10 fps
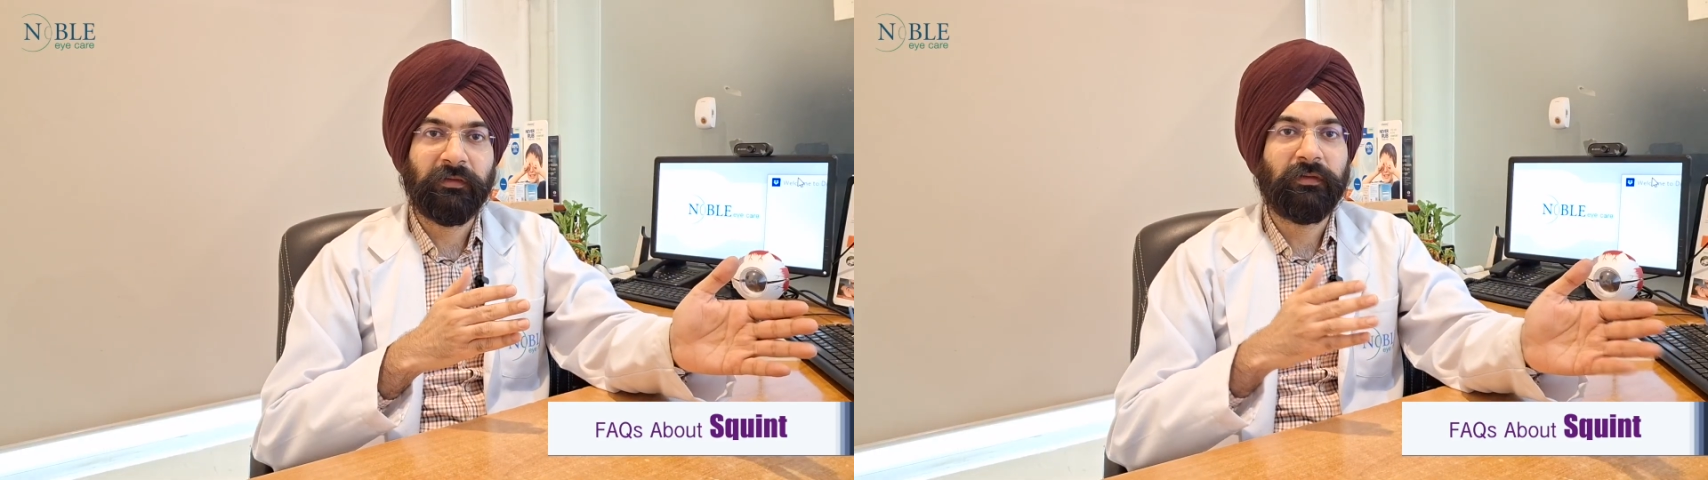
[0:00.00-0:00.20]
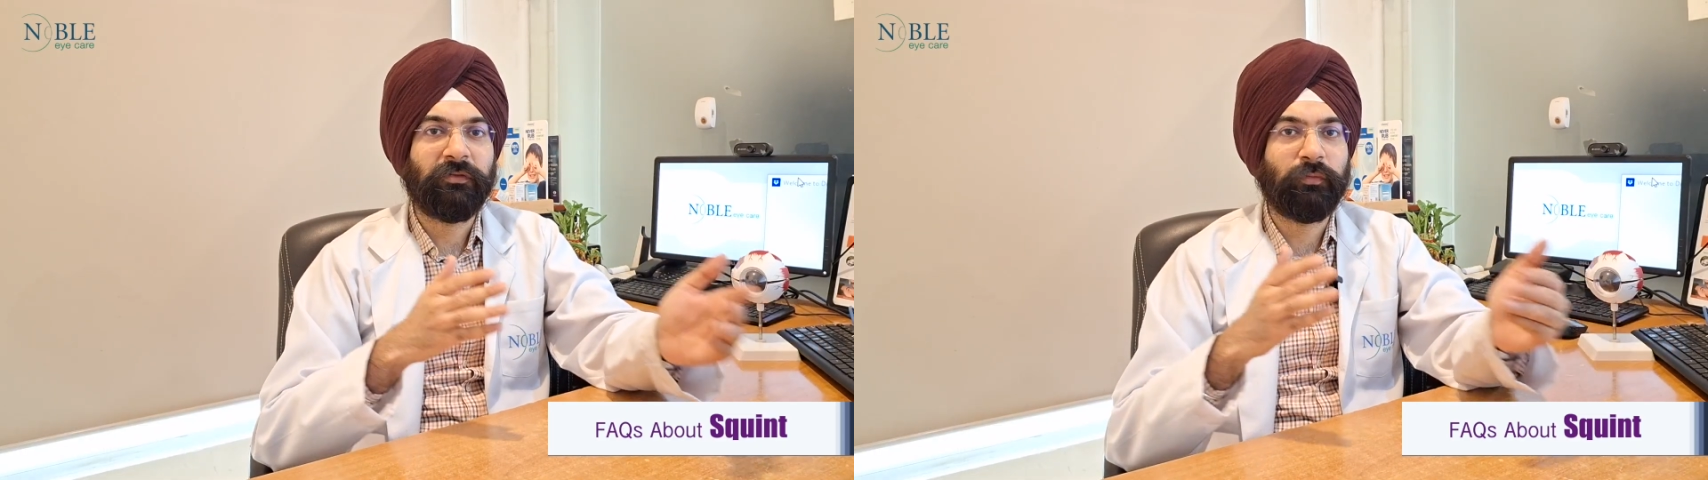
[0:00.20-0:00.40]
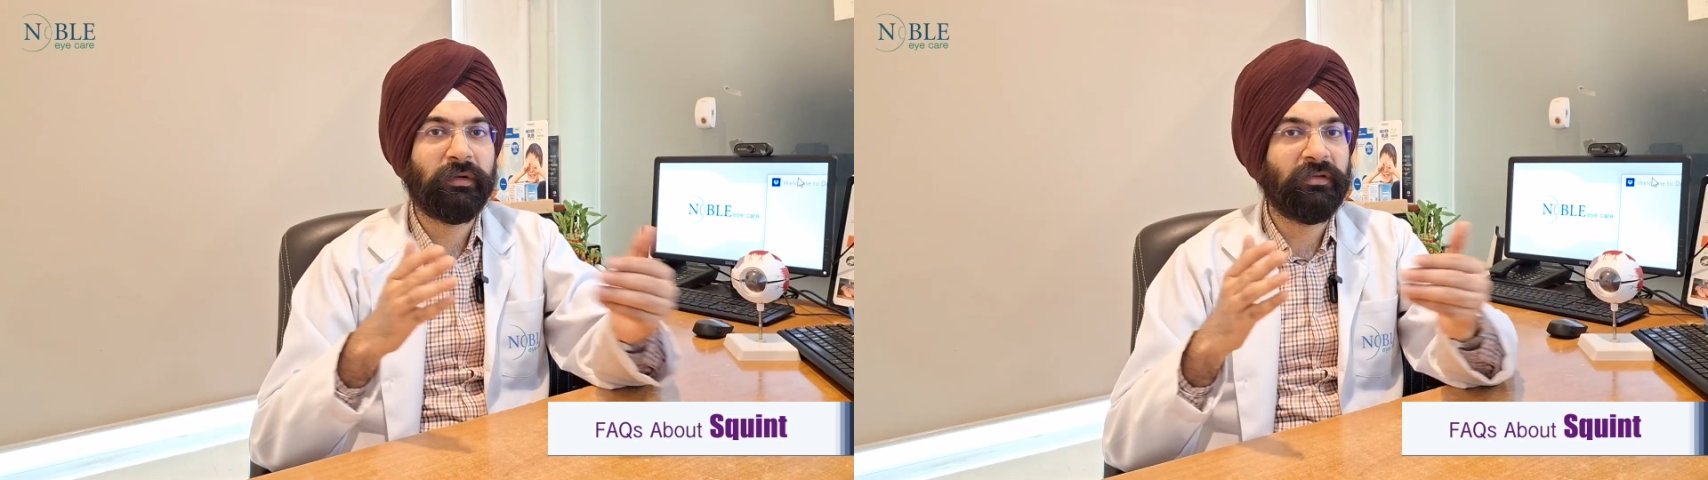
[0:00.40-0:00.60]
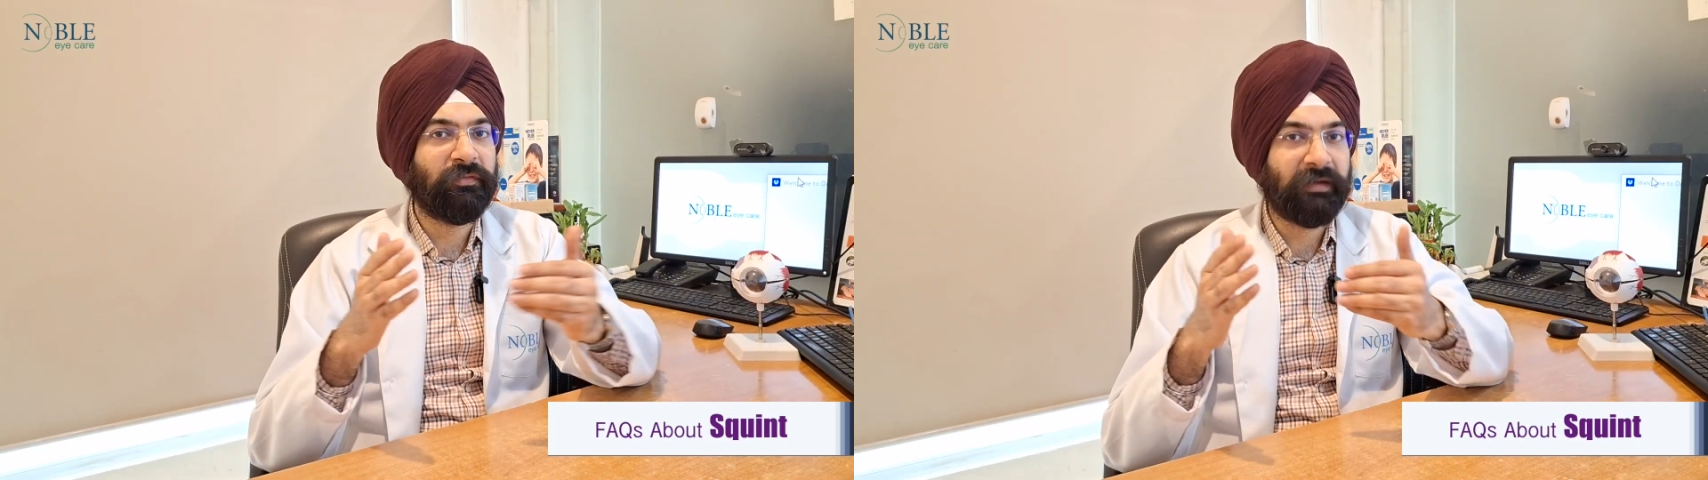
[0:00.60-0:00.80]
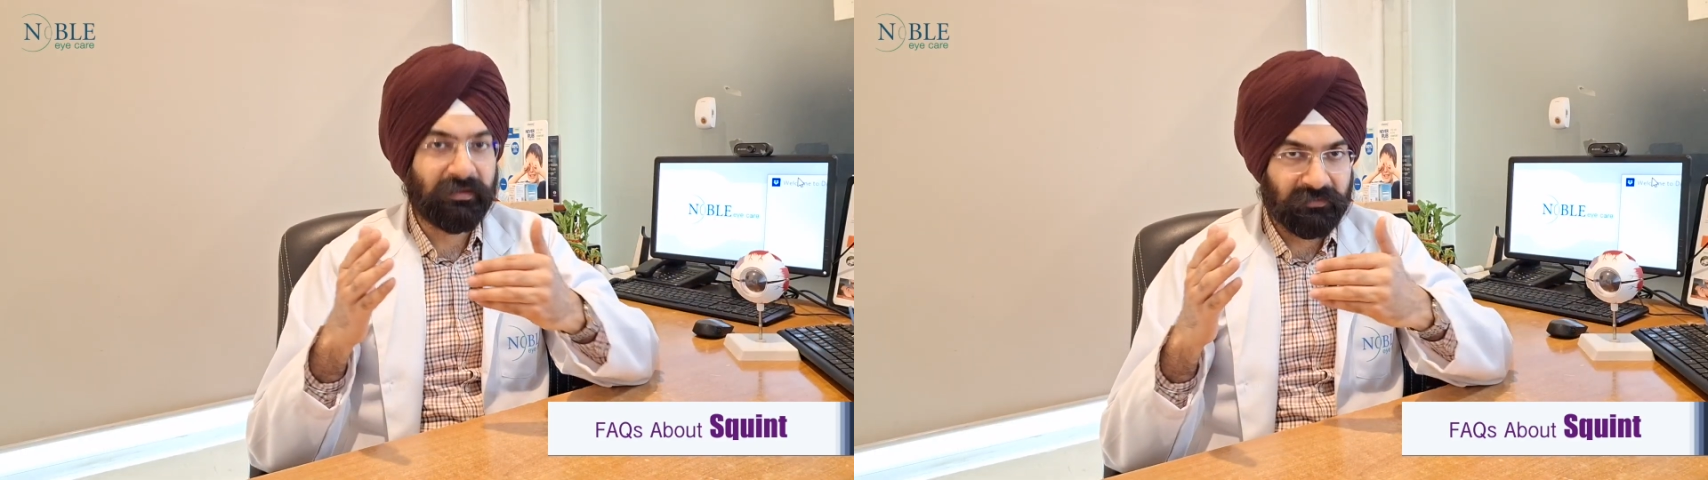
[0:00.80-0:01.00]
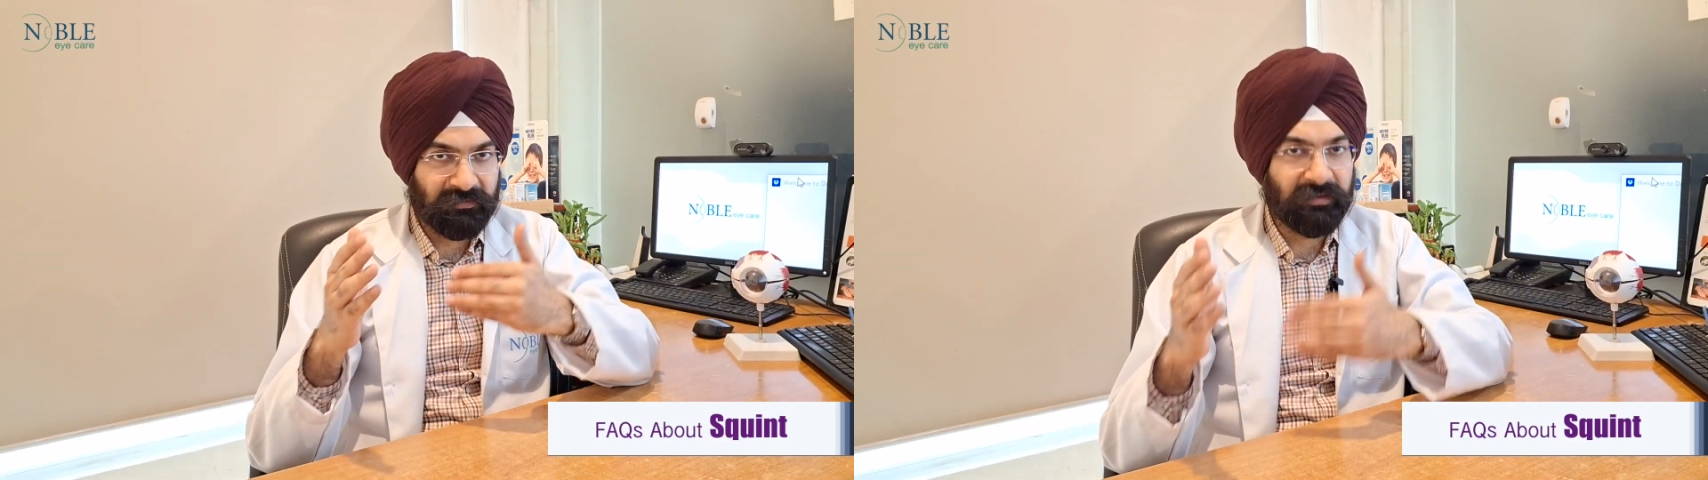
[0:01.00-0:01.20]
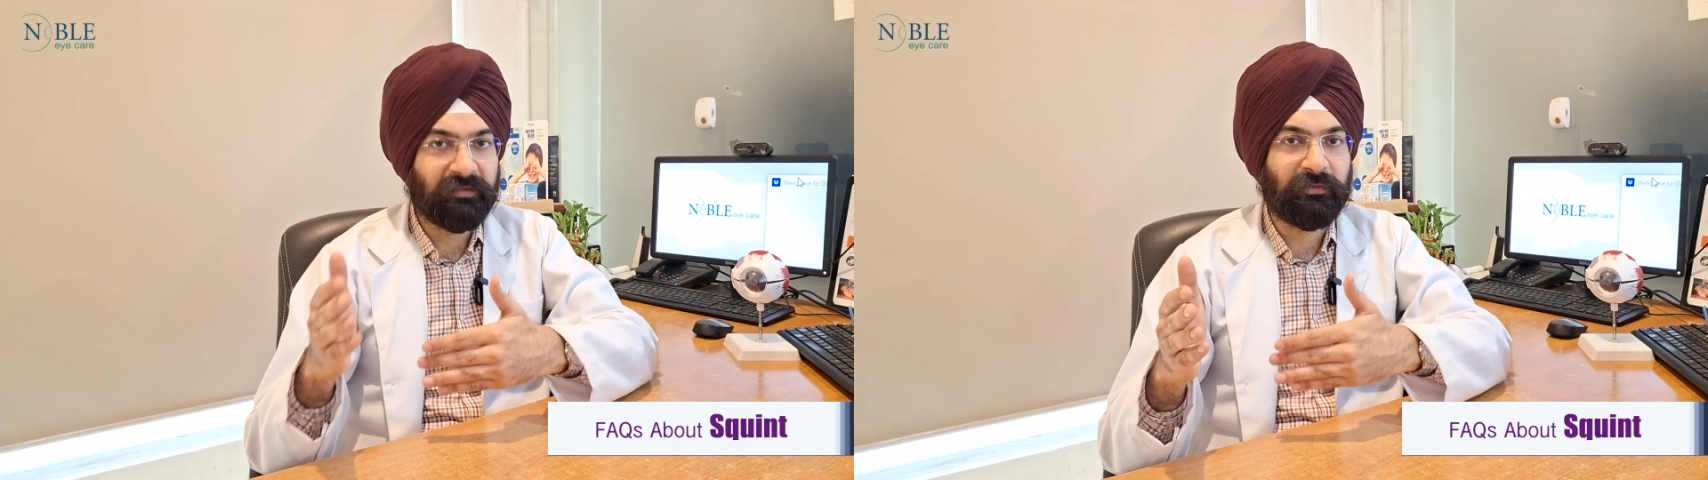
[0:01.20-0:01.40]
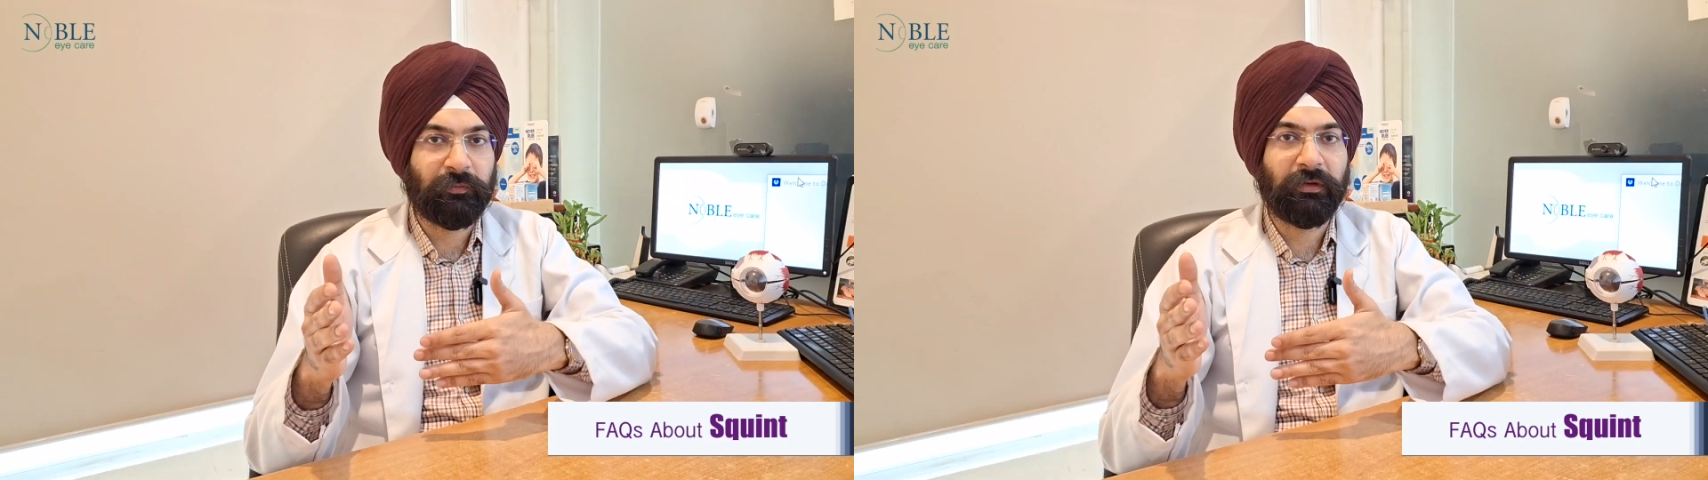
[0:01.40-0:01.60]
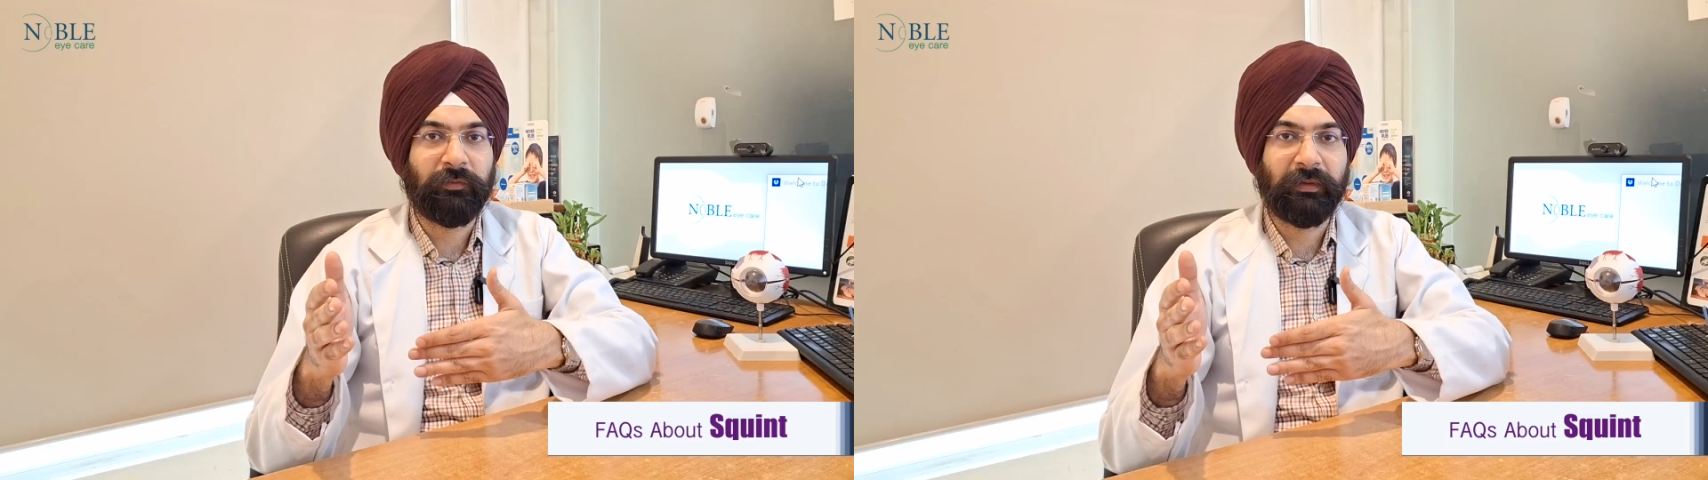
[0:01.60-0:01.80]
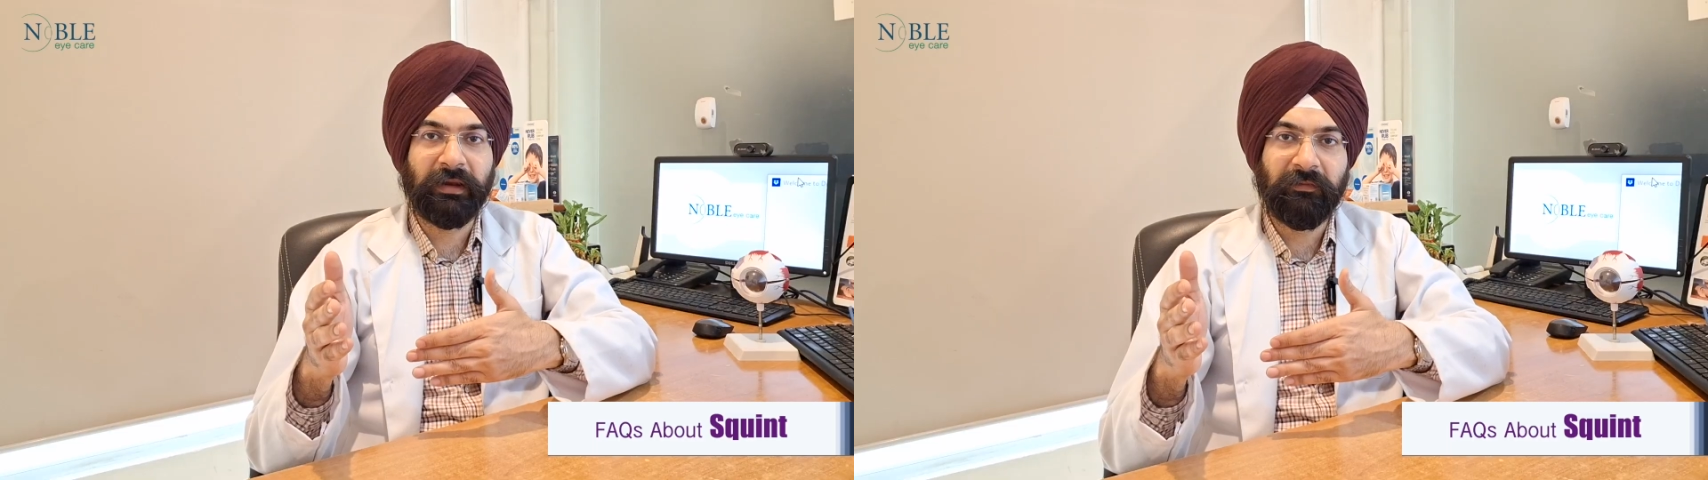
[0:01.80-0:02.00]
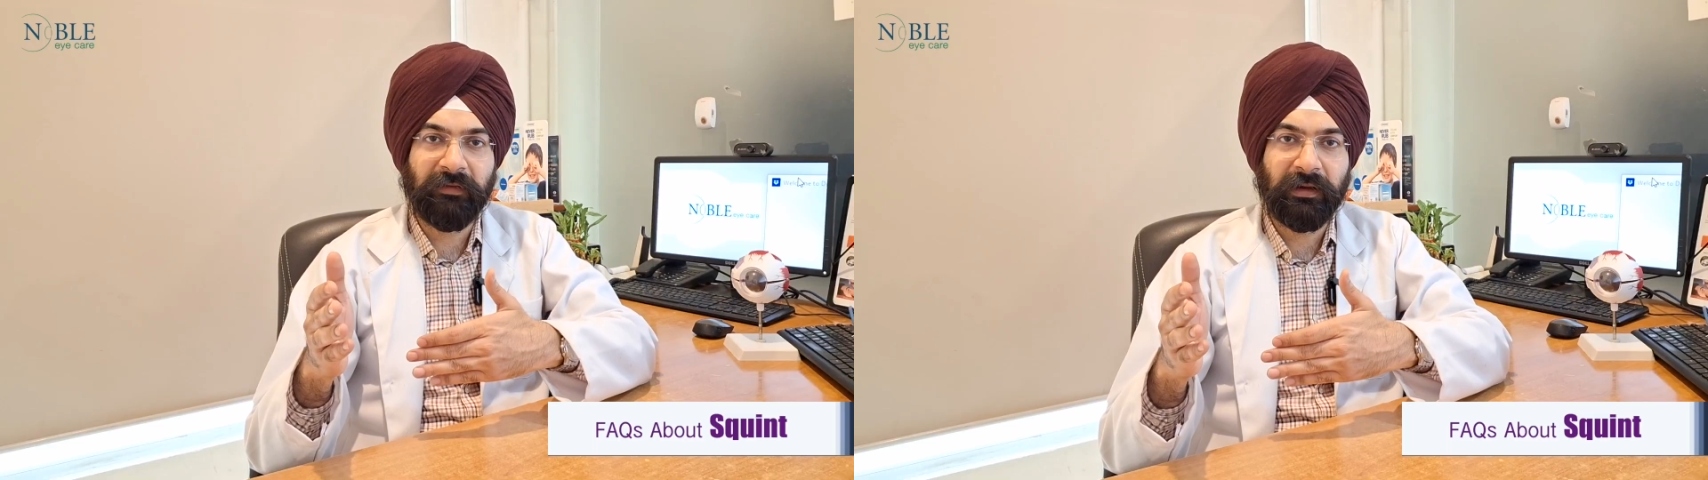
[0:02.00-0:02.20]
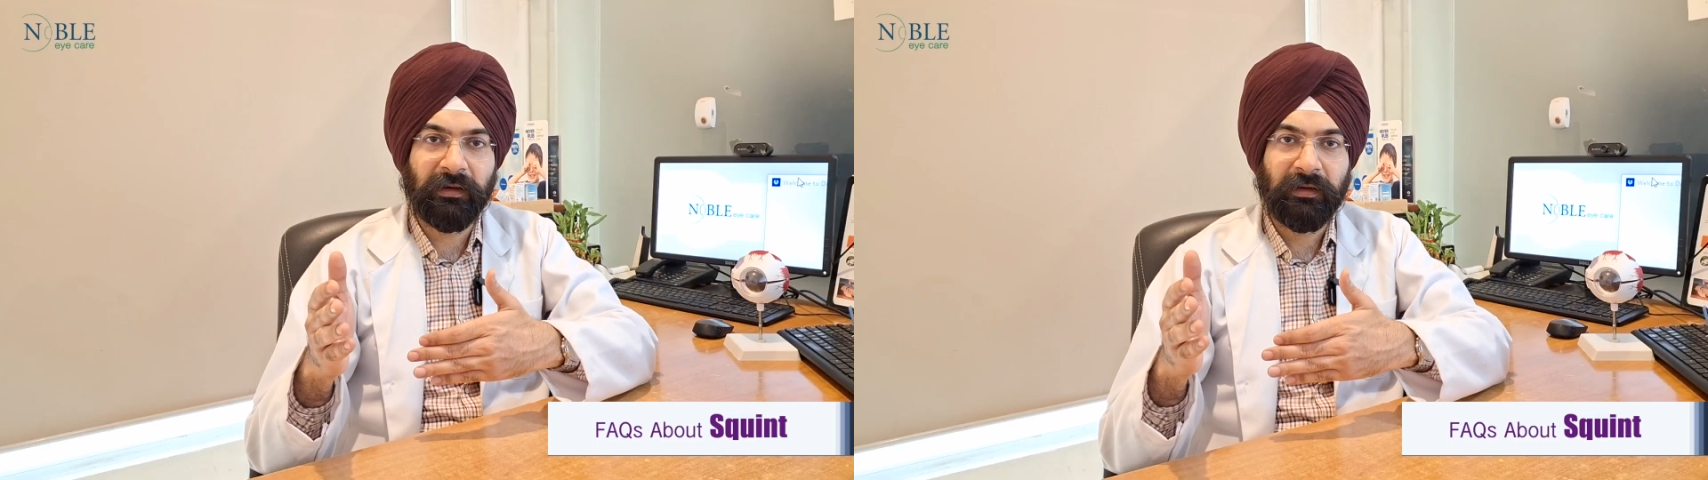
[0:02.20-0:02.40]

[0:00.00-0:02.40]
squints where exercises work very well,